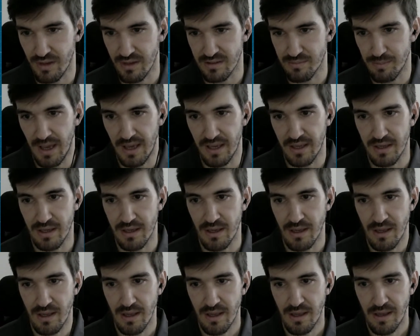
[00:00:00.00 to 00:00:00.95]
spike
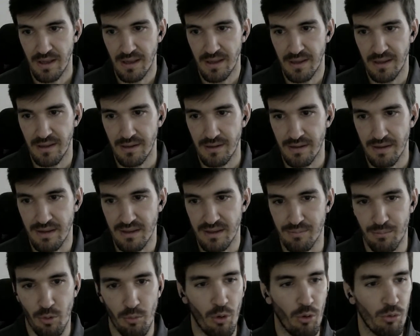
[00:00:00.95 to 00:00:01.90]

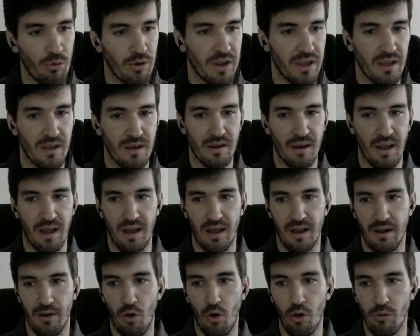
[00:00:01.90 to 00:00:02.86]
is provoking
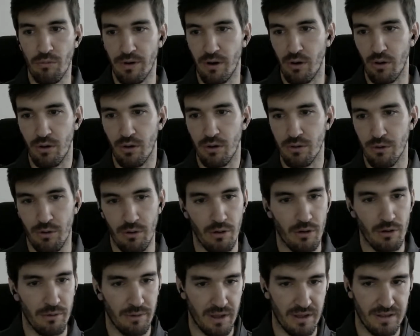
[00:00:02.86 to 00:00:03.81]
an overload
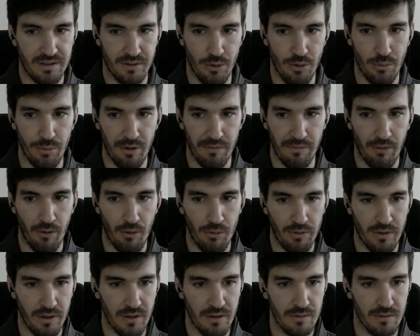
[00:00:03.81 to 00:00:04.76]
or it's
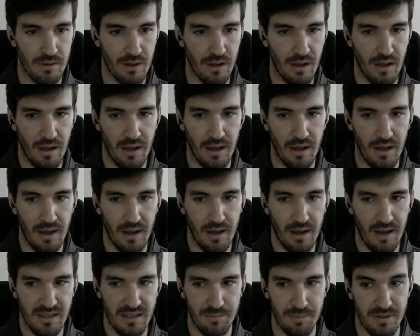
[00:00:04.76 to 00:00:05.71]
overflowing
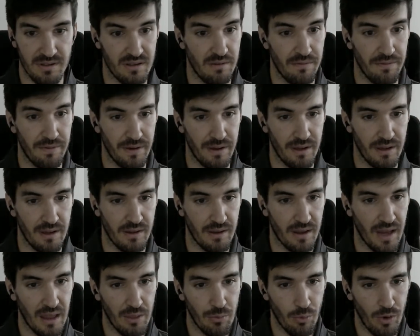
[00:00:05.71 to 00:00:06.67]
a
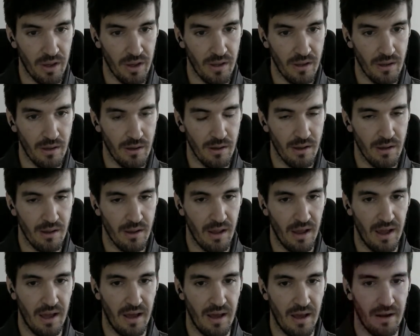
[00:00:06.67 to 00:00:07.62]
specific gateway,
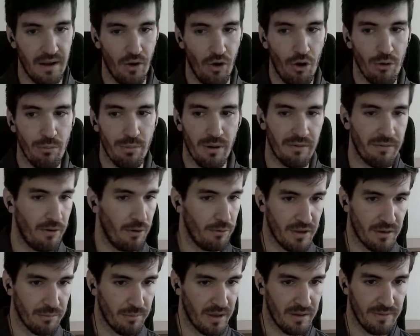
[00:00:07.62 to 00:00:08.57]
and
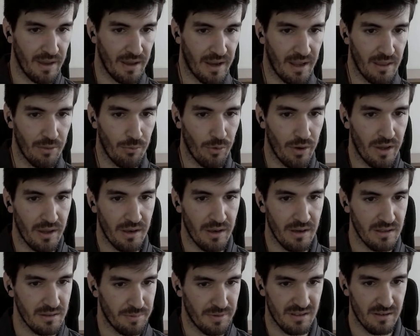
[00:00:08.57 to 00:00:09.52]
overflowing maybe a gateway
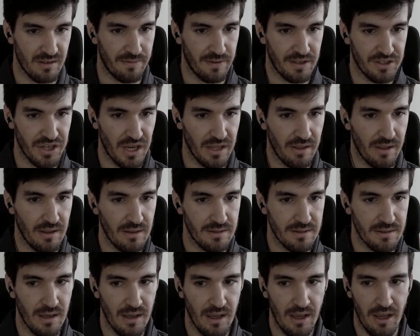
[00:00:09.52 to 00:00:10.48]
in specific
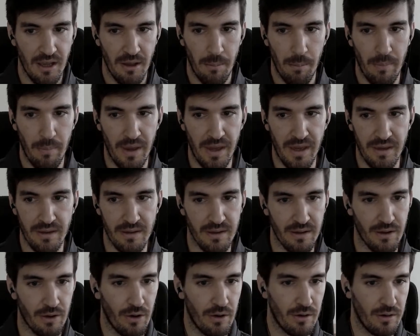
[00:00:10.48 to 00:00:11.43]
channels
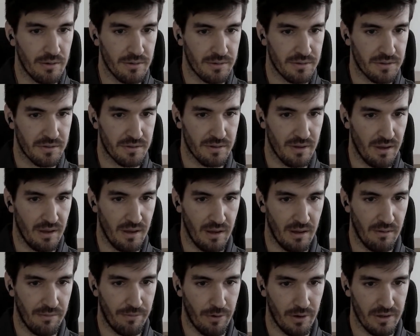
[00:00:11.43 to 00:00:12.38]
may cause,
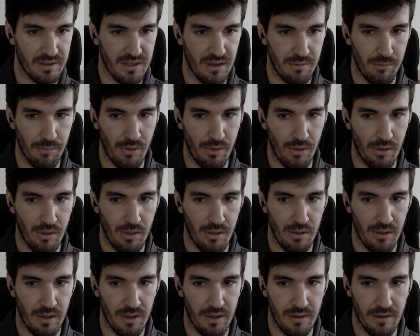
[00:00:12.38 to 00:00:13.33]
for
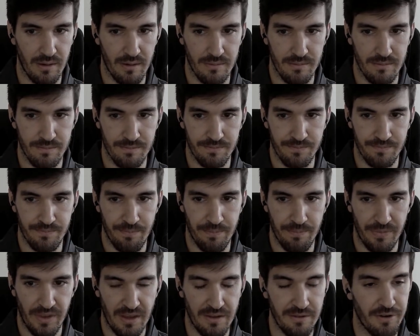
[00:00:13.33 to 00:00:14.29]
example,
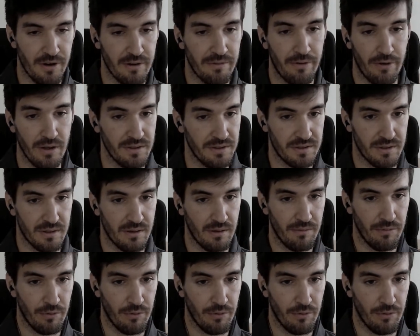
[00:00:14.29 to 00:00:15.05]
interference